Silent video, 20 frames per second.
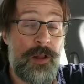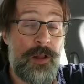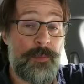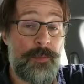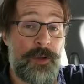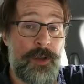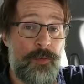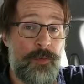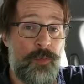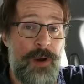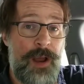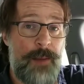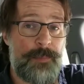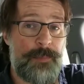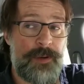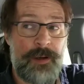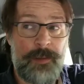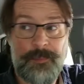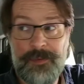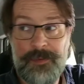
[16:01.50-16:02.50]
Well, I'm going to
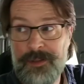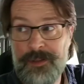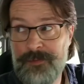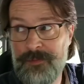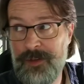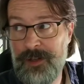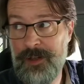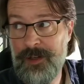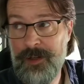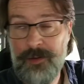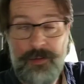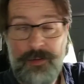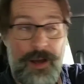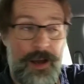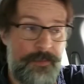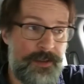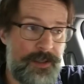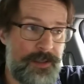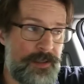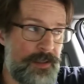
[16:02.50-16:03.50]
wrap up this video,
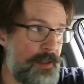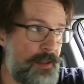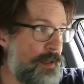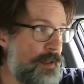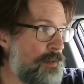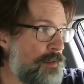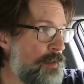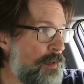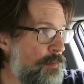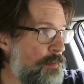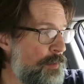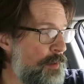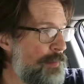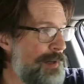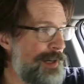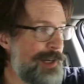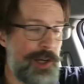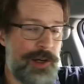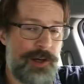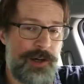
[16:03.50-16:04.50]
obviously, as I am in
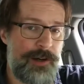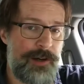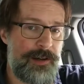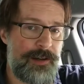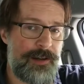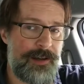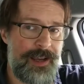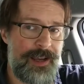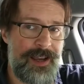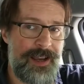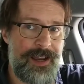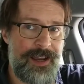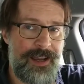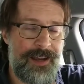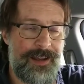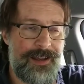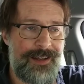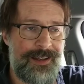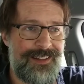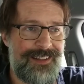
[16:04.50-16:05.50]
my car,
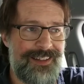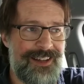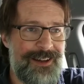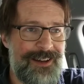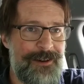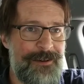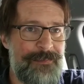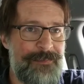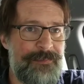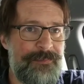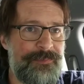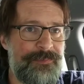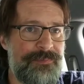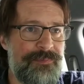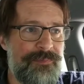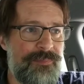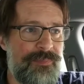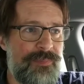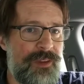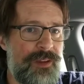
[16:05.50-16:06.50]
and
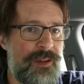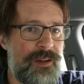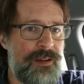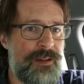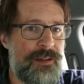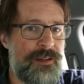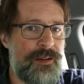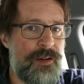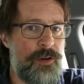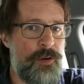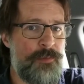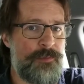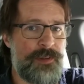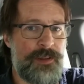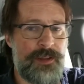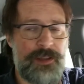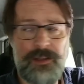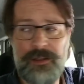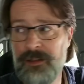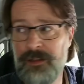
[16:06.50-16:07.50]

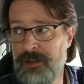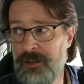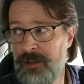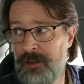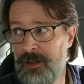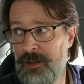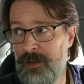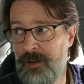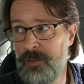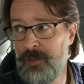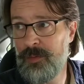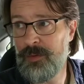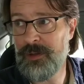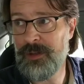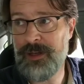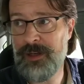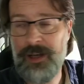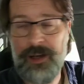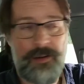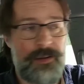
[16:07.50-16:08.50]
hopefully
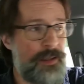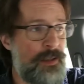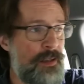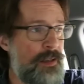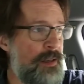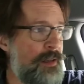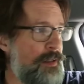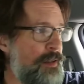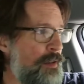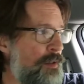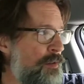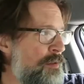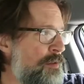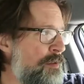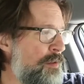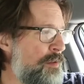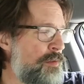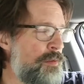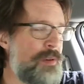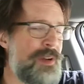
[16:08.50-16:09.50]
we'll get out again here
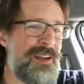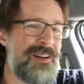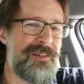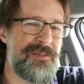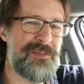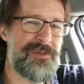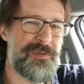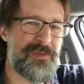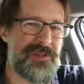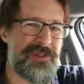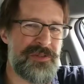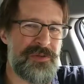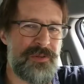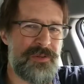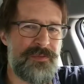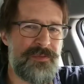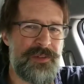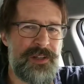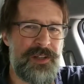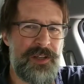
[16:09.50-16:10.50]
soon. I know this was a
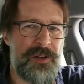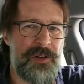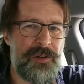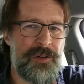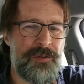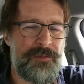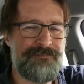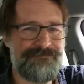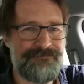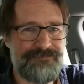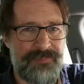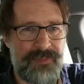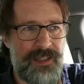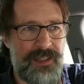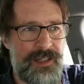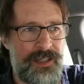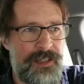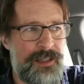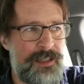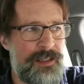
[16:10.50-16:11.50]
short video.
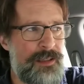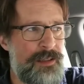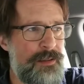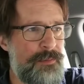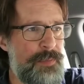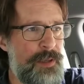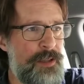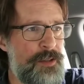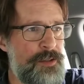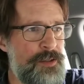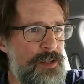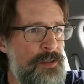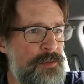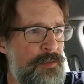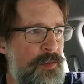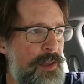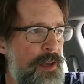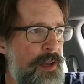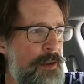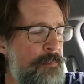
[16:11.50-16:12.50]

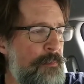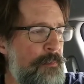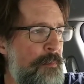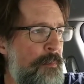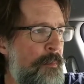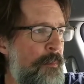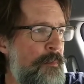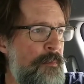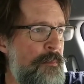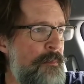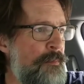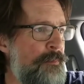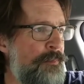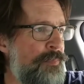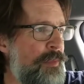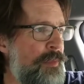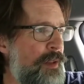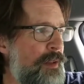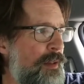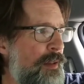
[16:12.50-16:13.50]
Apologize for that.
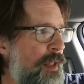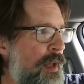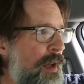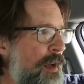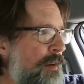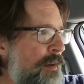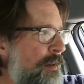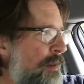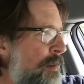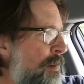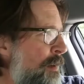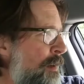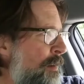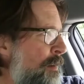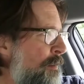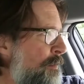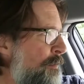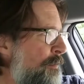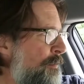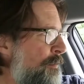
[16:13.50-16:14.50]
A lot
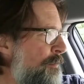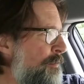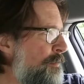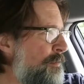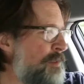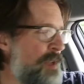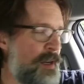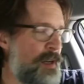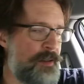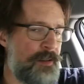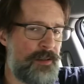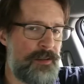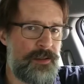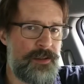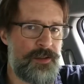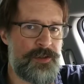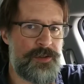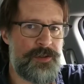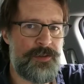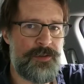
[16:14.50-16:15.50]
of
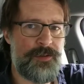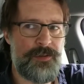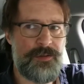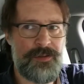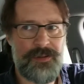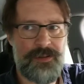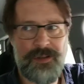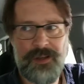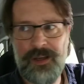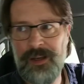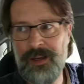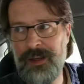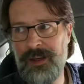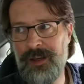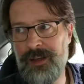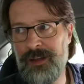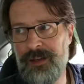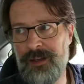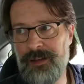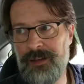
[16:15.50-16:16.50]
technical issues
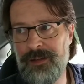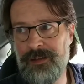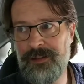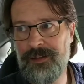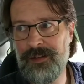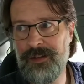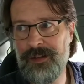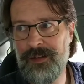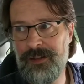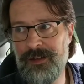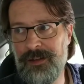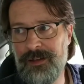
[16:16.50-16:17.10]
and